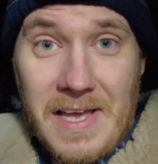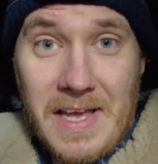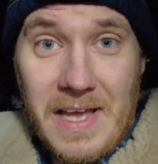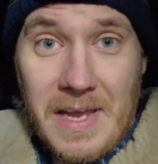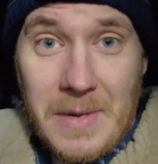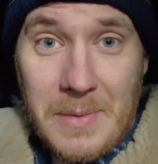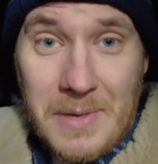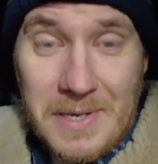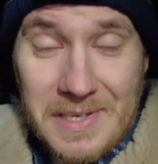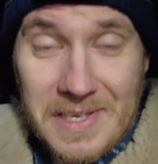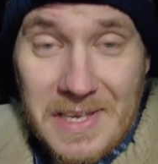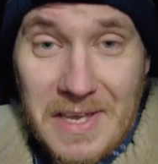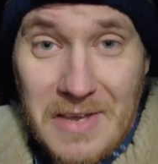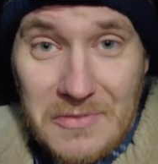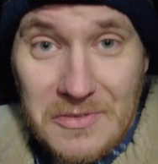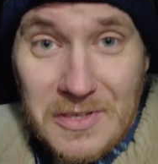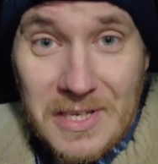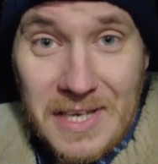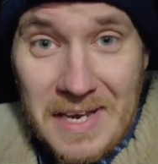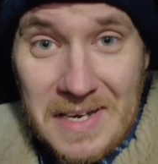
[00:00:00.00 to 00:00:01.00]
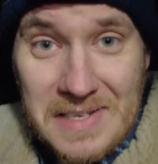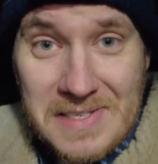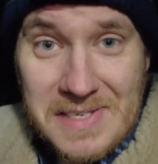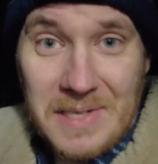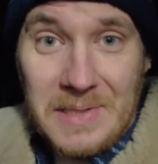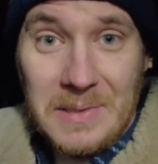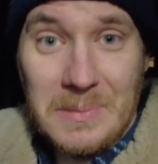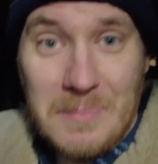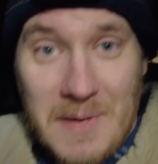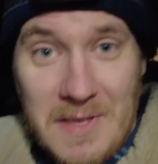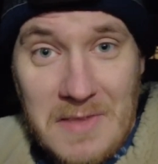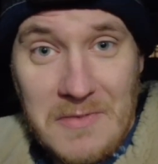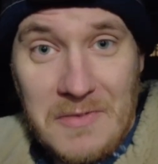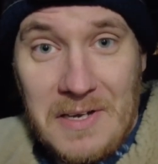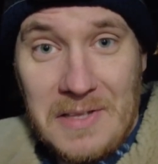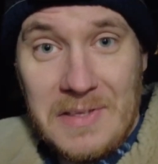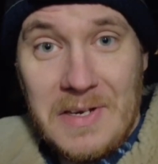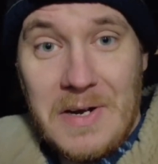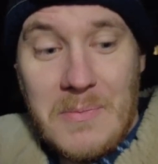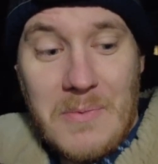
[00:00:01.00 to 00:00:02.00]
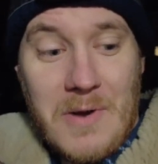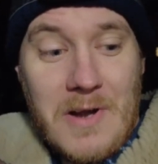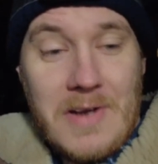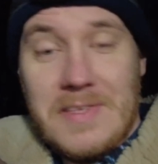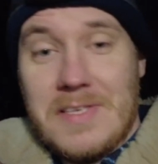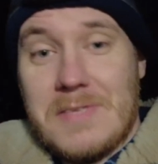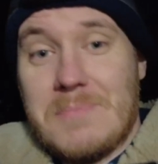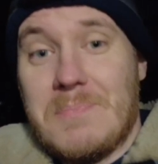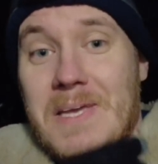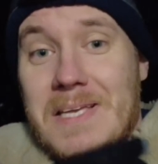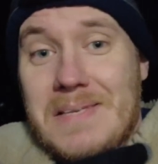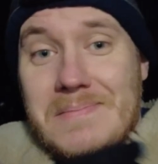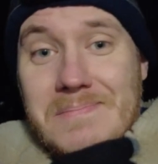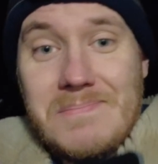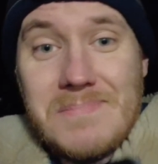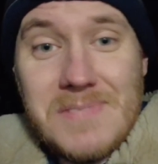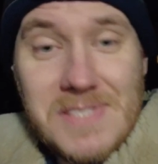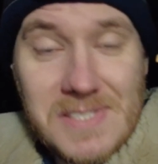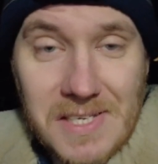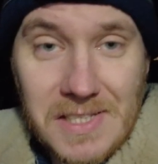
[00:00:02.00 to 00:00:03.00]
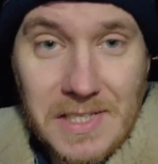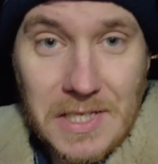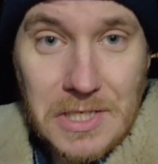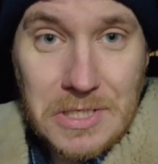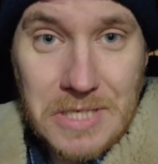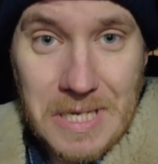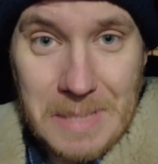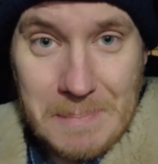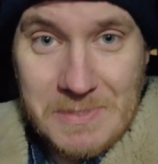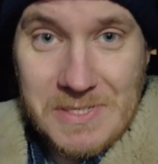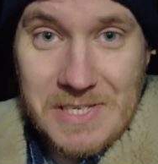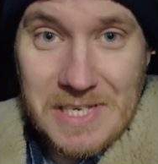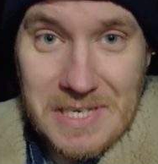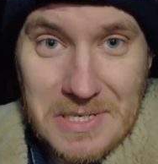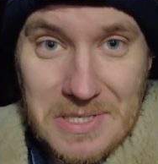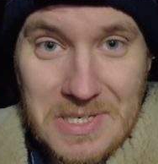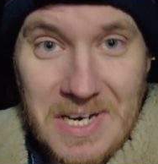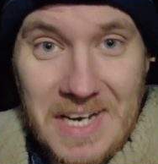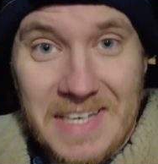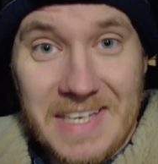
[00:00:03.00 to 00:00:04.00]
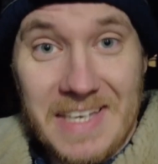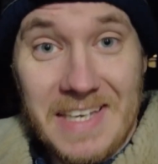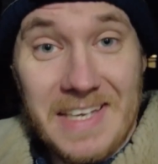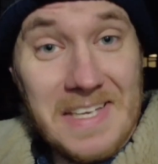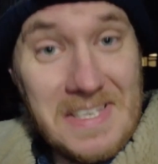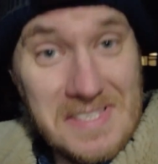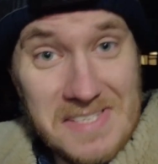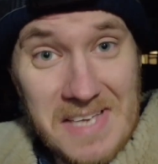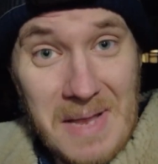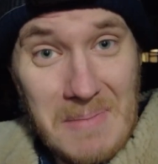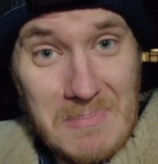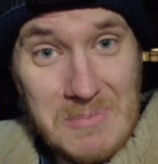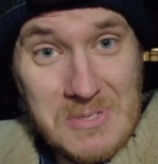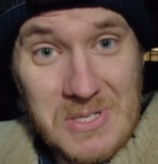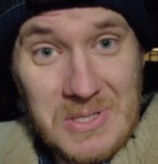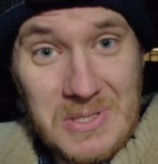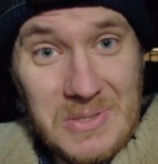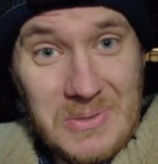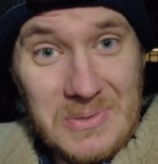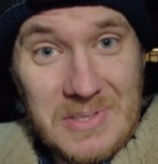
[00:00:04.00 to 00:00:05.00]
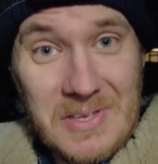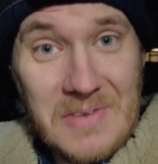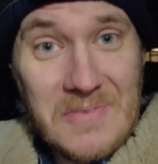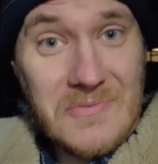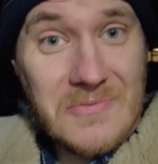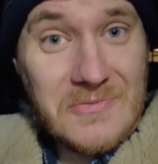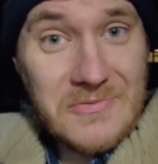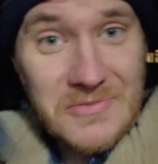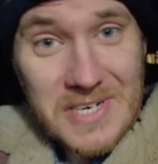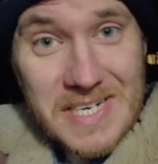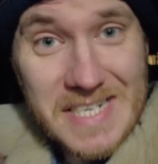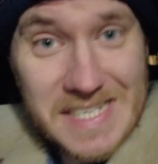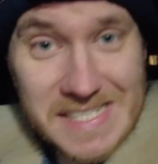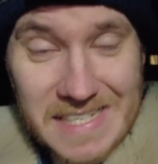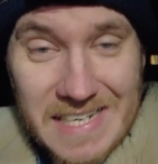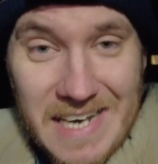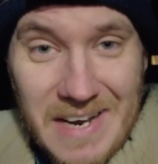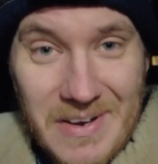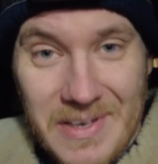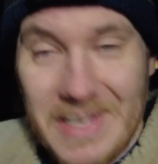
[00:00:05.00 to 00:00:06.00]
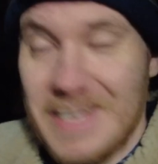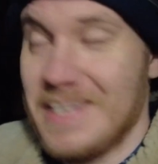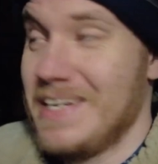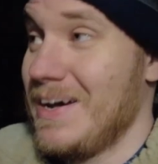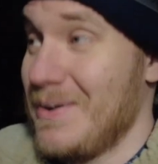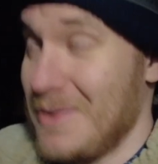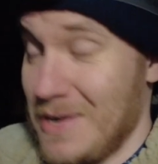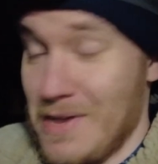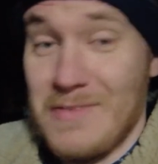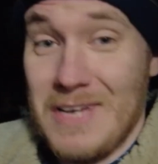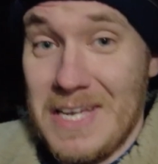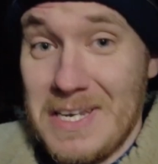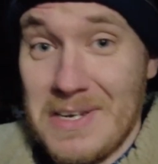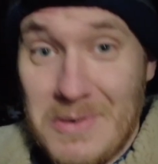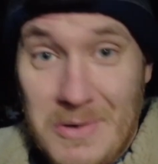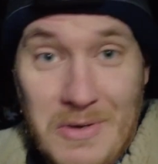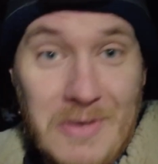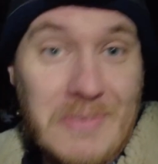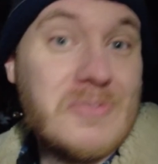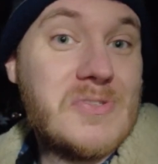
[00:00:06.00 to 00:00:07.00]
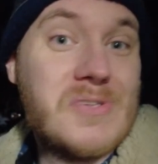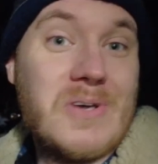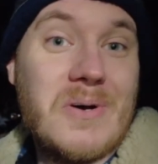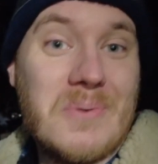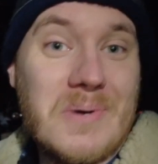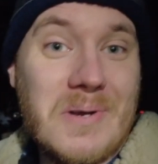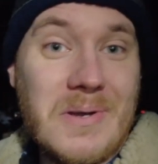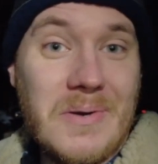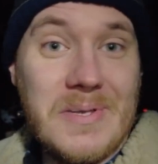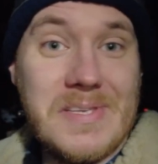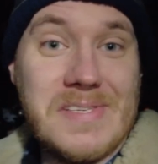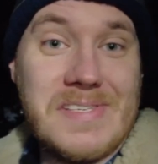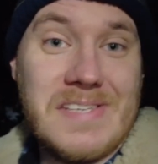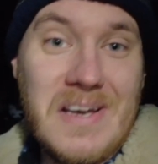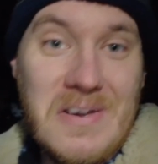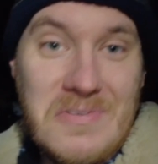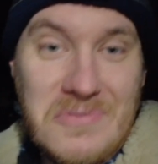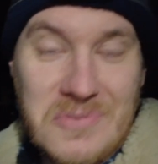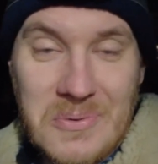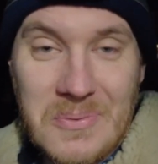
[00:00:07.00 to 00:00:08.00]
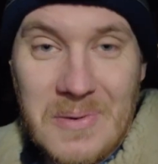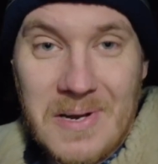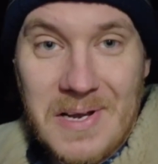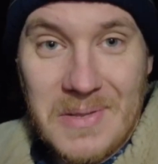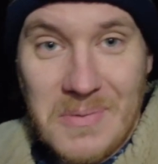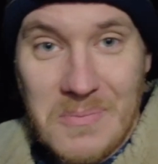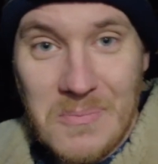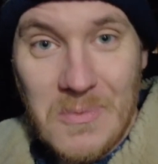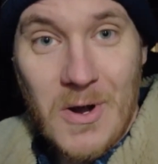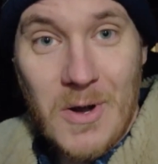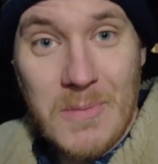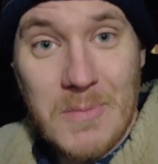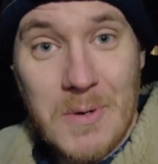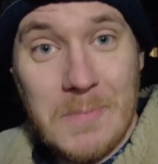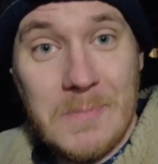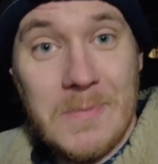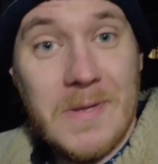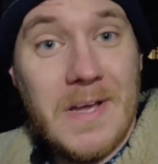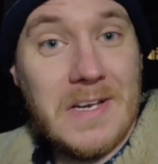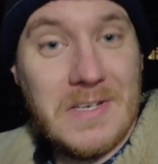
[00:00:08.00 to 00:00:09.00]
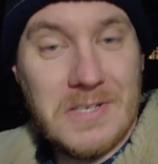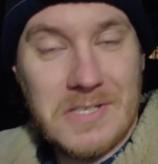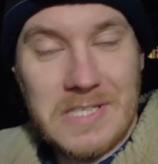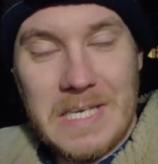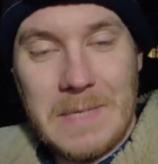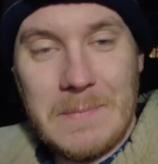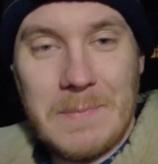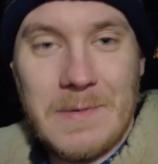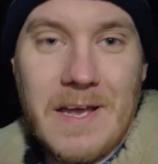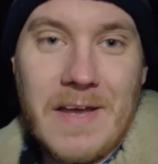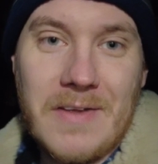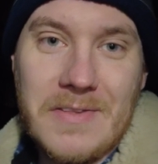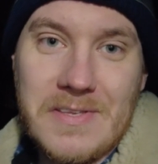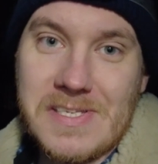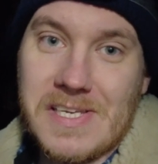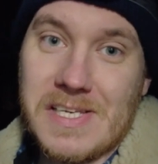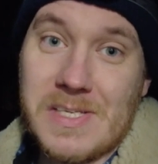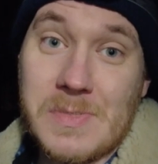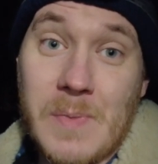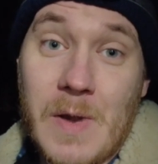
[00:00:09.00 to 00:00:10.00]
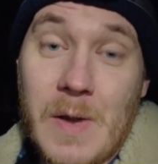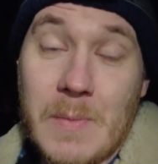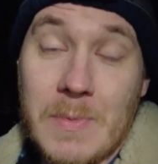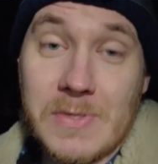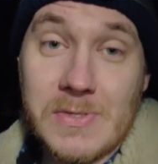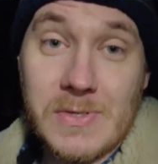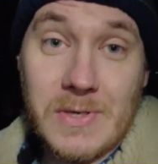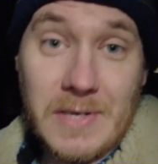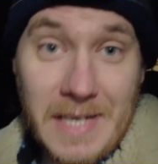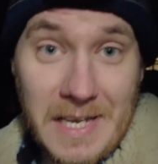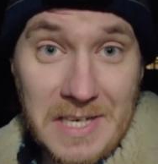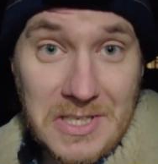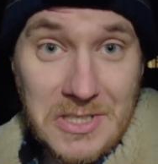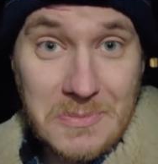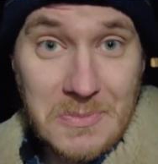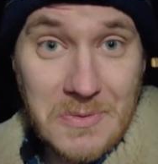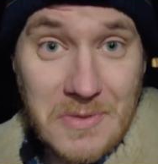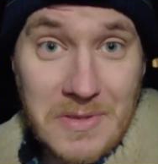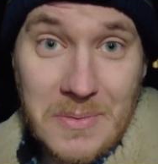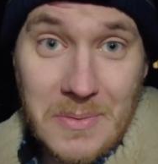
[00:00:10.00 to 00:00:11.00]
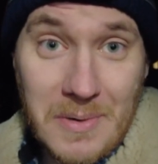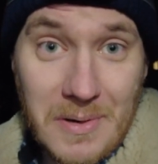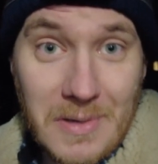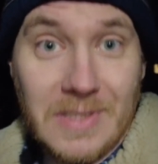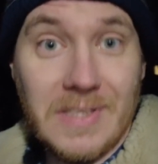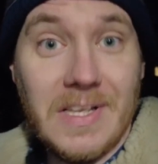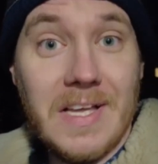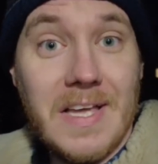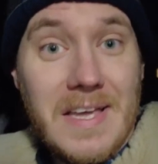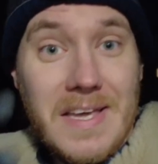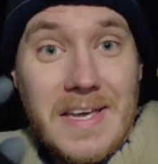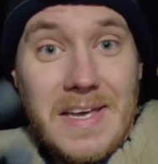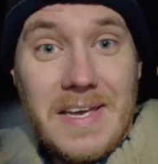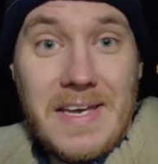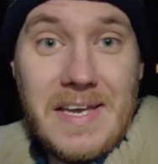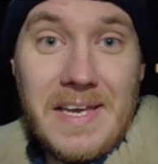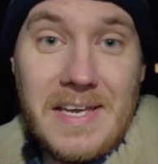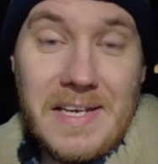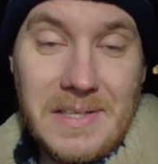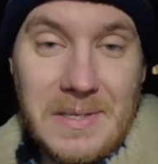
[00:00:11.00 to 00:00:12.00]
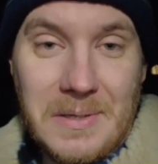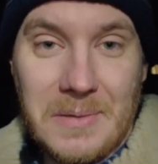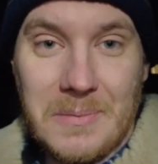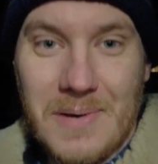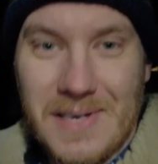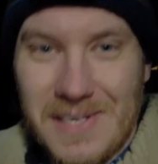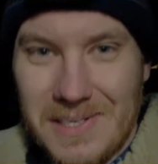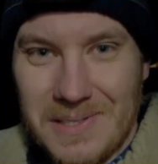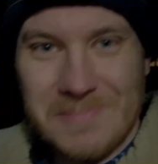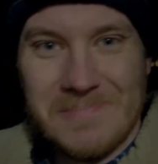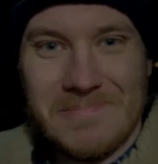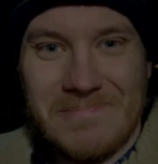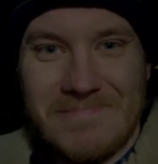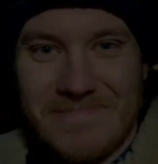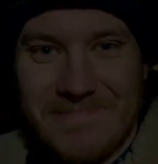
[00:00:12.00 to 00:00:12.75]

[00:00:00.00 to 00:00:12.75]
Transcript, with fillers: Anyway, if you can't tell by the fact that I'm wearing this big silly sheepskin jacket, it's absolutely freezing out here now and I've had enough, so I want to go inside for a while and warm up and just keep an eye on this experiment. So I'll catch up with you all in a little while.